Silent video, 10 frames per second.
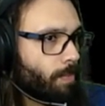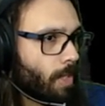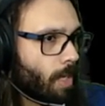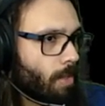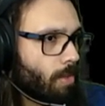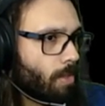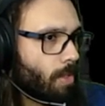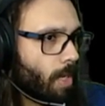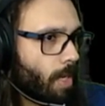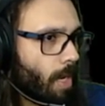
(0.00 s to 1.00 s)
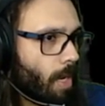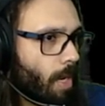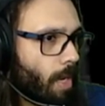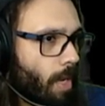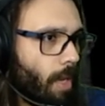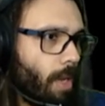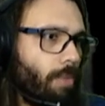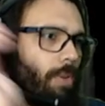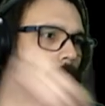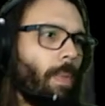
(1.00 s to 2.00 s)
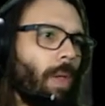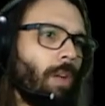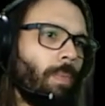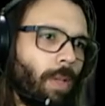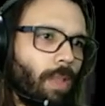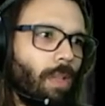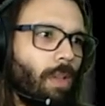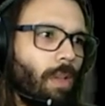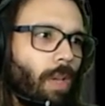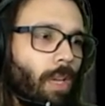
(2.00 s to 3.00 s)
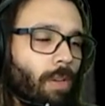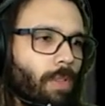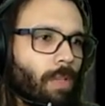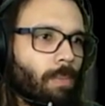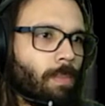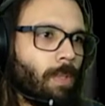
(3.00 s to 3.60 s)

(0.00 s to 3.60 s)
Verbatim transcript: How could I ever abandon my any of them?